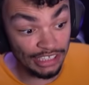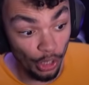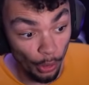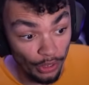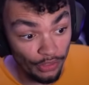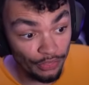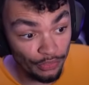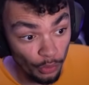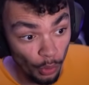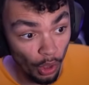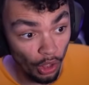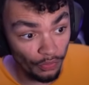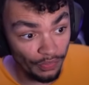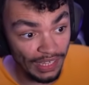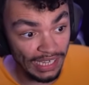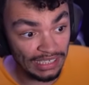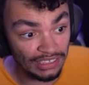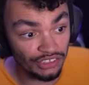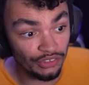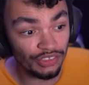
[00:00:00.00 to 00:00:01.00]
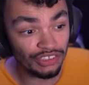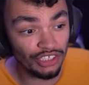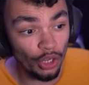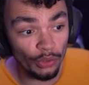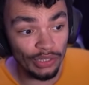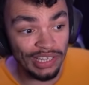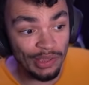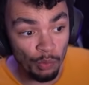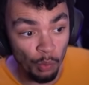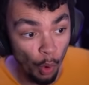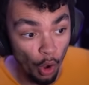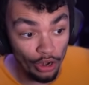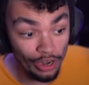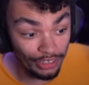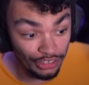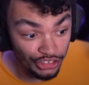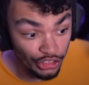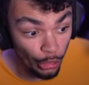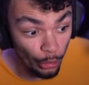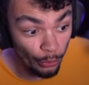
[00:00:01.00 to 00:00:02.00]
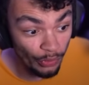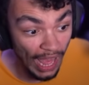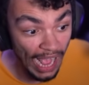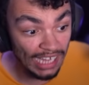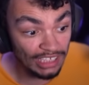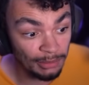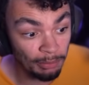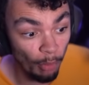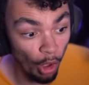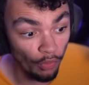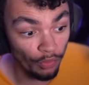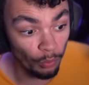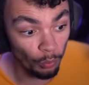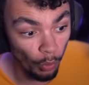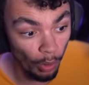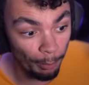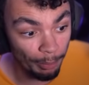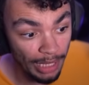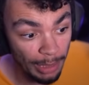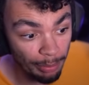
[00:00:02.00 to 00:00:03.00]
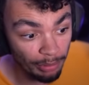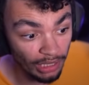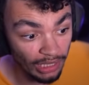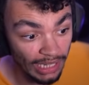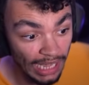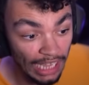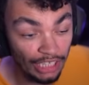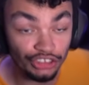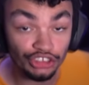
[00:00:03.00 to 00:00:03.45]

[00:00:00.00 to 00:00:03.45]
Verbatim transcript: going through all these, there is only one or two that has more than one people in it.